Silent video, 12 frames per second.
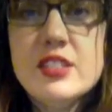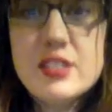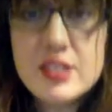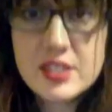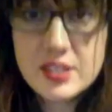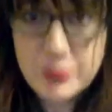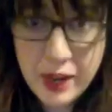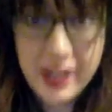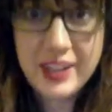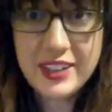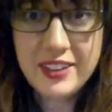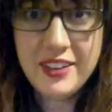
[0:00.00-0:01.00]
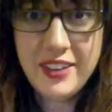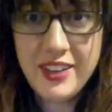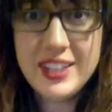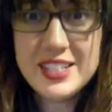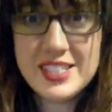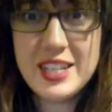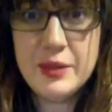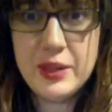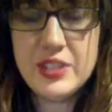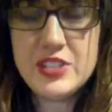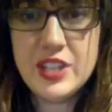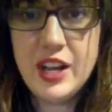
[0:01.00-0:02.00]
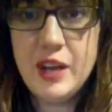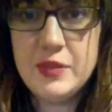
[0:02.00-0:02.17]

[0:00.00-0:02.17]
spying on his neighbors.